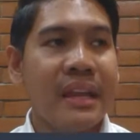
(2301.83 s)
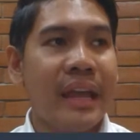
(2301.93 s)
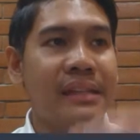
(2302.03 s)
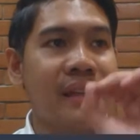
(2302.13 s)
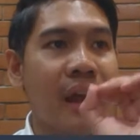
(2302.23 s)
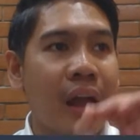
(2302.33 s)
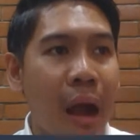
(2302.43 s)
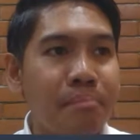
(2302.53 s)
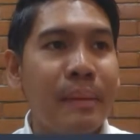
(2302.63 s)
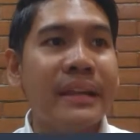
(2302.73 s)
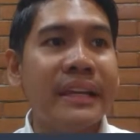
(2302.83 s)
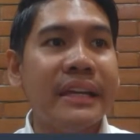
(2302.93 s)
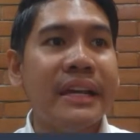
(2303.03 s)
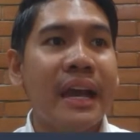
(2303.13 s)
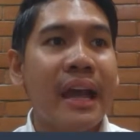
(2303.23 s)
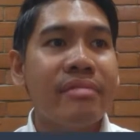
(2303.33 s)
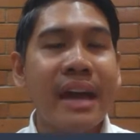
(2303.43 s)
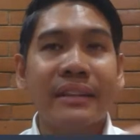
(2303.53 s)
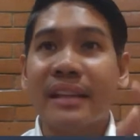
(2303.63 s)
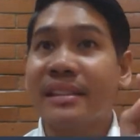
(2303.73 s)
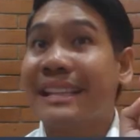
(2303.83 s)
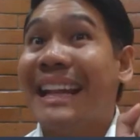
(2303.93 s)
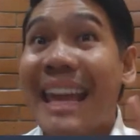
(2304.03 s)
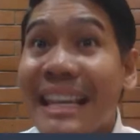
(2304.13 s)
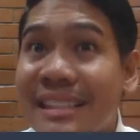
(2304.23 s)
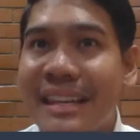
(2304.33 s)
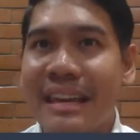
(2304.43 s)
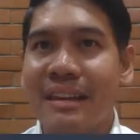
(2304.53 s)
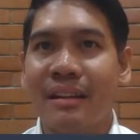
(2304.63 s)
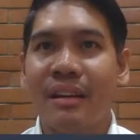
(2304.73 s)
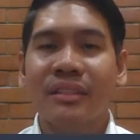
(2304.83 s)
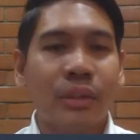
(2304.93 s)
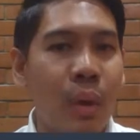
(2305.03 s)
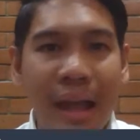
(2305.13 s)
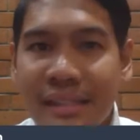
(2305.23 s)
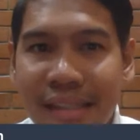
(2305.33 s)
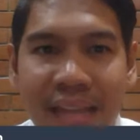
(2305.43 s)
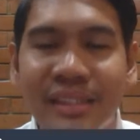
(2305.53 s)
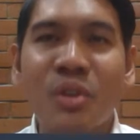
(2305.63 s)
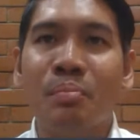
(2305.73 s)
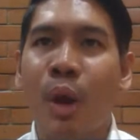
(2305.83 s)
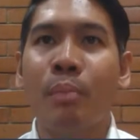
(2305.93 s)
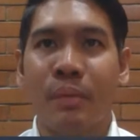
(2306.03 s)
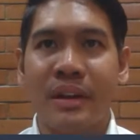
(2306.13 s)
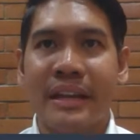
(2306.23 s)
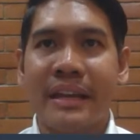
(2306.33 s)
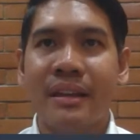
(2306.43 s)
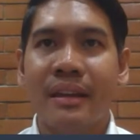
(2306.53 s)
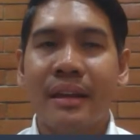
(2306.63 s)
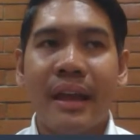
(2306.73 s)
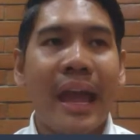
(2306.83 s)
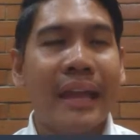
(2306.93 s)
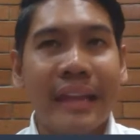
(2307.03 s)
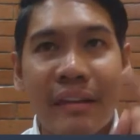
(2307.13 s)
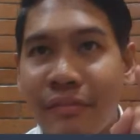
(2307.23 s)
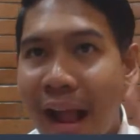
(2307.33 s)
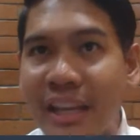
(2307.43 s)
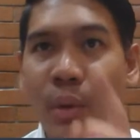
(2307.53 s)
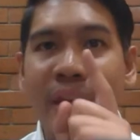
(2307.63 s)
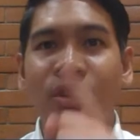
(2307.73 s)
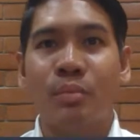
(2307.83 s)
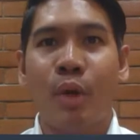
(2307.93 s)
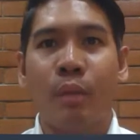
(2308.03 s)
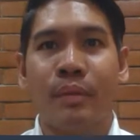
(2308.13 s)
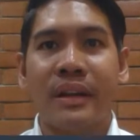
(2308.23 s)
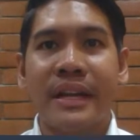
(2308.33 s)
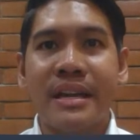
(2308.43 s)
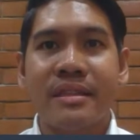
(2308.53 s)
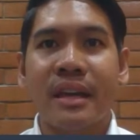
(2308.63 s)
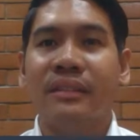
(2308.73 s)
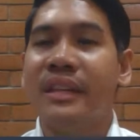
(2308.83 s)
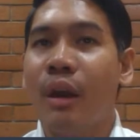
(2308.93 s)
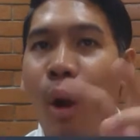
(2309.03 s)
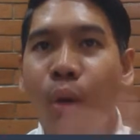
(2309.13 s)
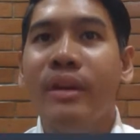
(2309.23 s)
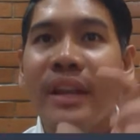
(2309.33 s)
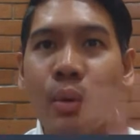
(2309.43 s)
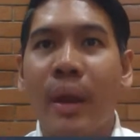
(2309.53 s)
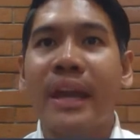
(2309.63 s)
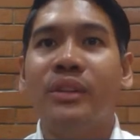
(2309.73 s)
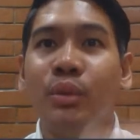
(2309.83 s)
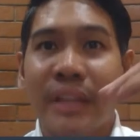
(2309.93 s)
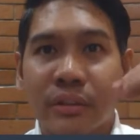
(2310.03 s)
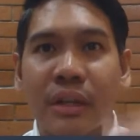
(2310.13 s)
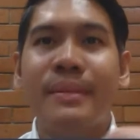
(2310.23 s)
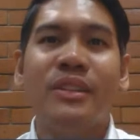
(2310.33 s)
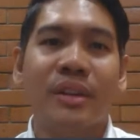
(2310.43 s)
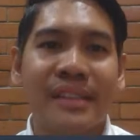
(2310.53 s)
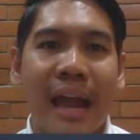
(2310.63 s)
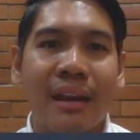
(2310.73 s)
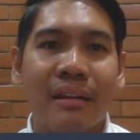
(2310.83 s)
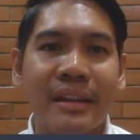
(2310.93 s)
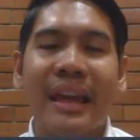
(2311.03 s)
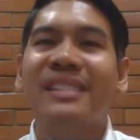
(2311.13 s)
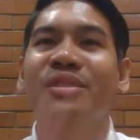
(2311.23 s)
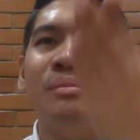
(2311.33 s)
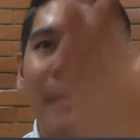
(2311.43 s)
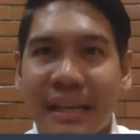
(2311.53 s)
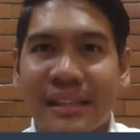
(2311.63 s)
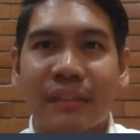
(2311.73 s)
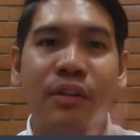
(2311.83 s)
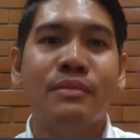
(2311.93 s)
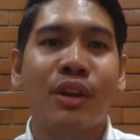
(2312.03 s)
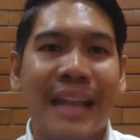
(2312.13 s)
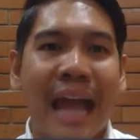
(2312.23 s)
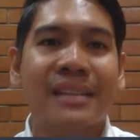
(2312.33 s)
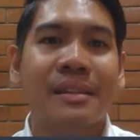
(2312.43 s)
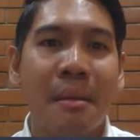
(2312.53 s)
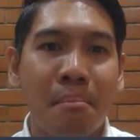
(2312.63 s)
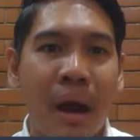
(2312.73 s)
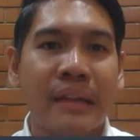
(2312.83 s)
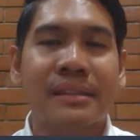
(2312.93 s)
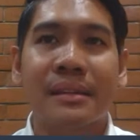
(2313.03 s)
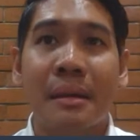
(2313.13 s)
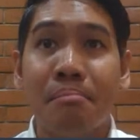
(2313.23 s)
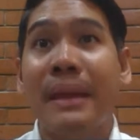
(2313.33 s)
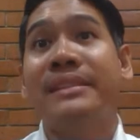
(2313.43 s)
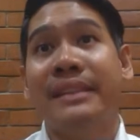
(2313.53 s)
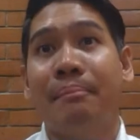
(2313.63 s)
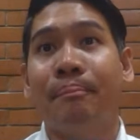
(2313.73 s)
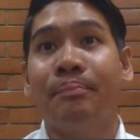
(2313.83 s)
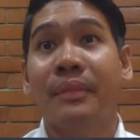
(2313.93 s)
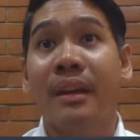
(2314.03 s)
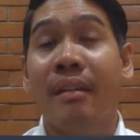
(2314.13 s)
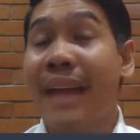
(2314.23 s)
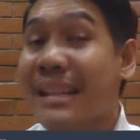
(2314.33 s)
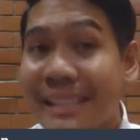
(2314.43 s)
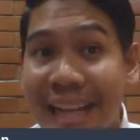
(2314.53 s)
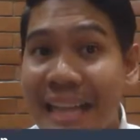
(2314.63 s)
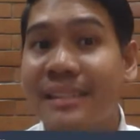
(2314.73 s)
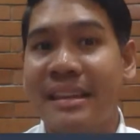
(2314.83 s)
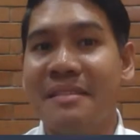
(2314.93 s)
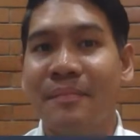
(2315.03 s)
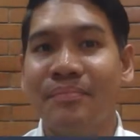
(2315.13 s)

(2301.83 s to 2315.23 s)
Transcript: It's a company that is lazy to assess you properly and evaluate you properly that the only way to determine your salary is to base it from your last month's payslip. That's lazy.